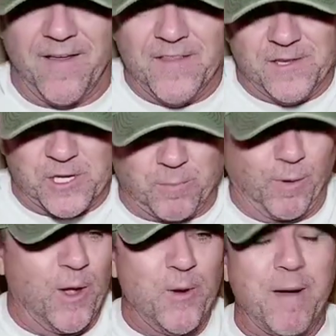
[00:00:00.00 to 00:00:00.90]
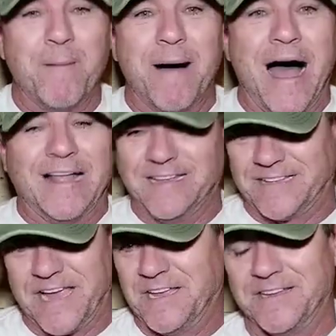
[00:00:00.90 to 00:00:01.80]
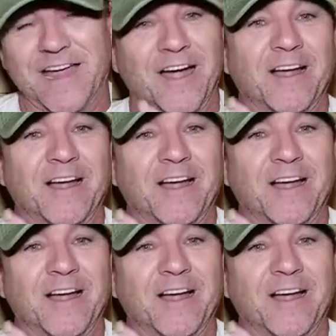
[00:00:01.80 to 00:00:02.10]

it just blew my mind that they could care